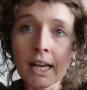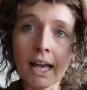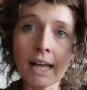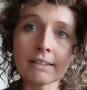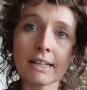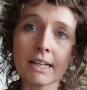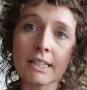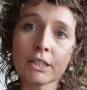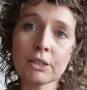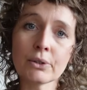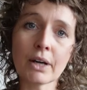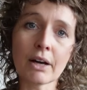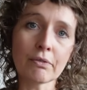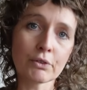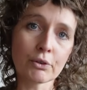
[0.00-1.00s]
And then you
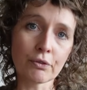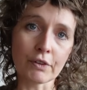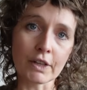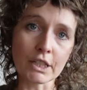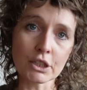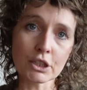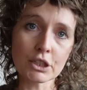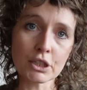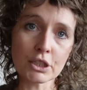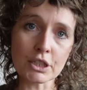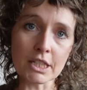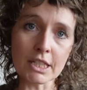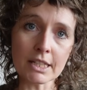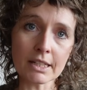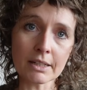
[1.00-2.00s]
have to finish the
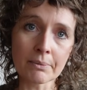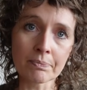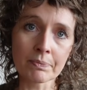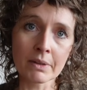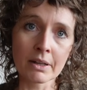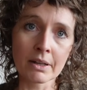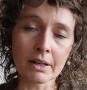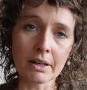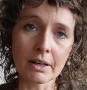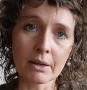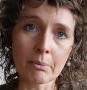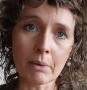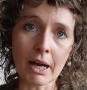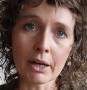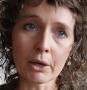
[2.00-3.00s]
steek.
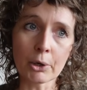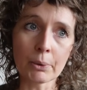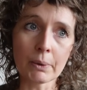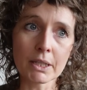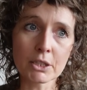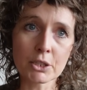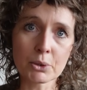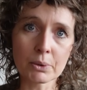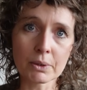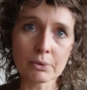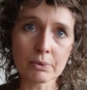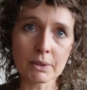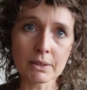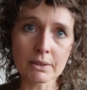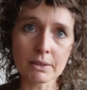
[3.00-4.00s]
I always do it
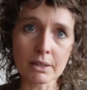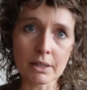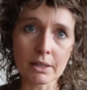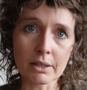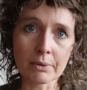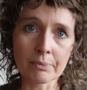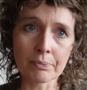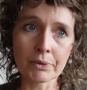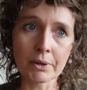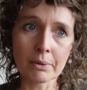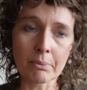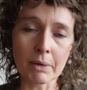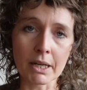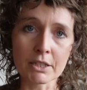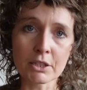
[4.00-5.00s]
with
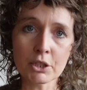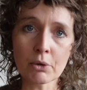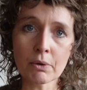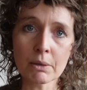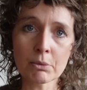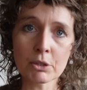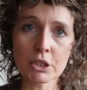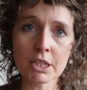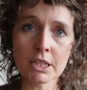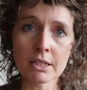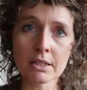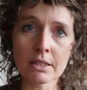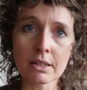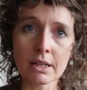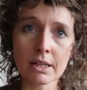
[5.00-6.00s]
my sewing
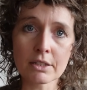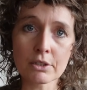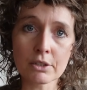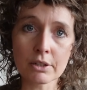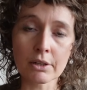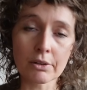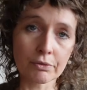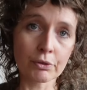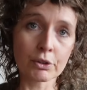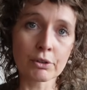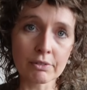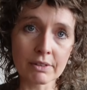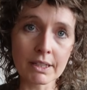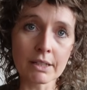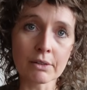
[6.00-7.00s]
machine as for the
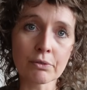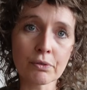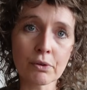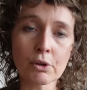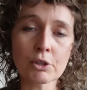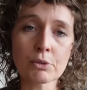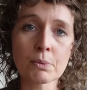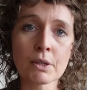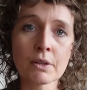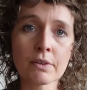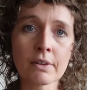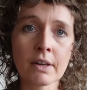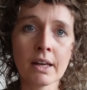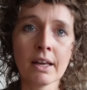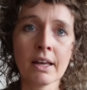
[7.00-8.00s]
reinforcement,
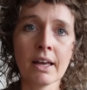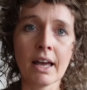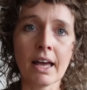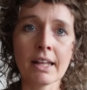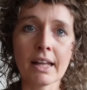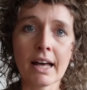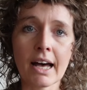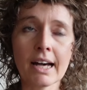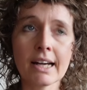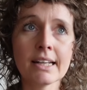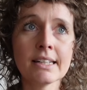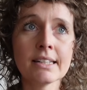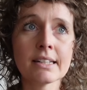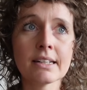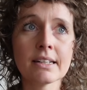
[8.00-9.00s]
and
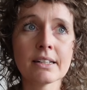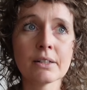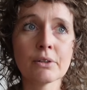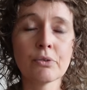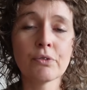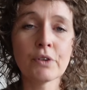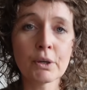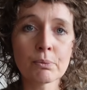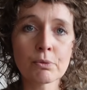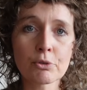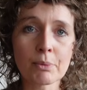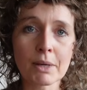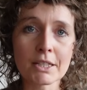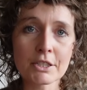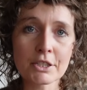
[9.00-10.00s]
I filmed
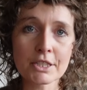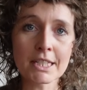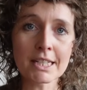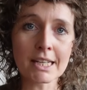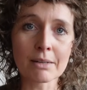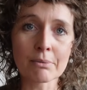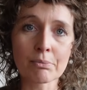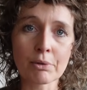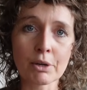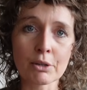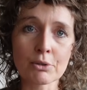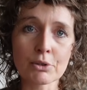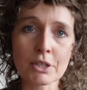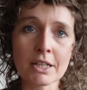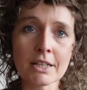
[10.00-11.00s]
my sticking
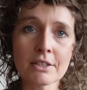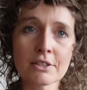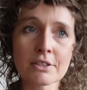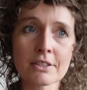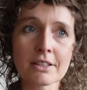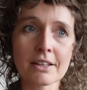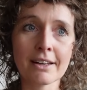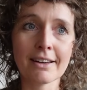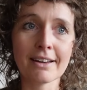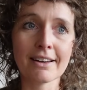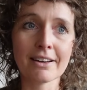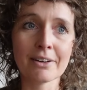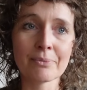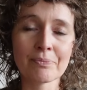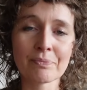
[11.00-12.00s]
process,
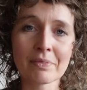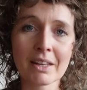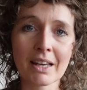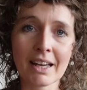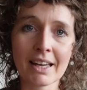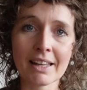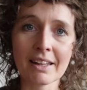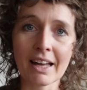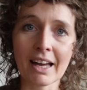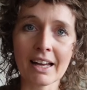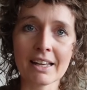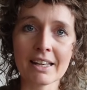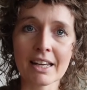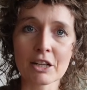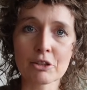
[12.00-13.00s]
and
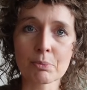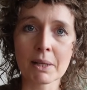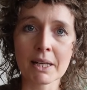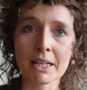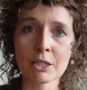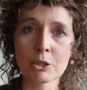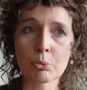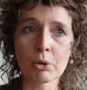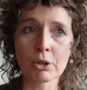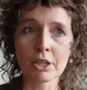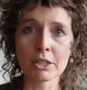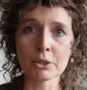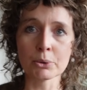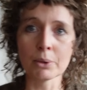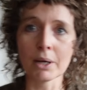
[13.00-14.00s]
I explained what
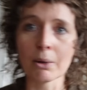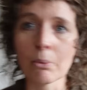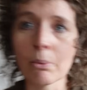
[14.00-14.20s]
I do and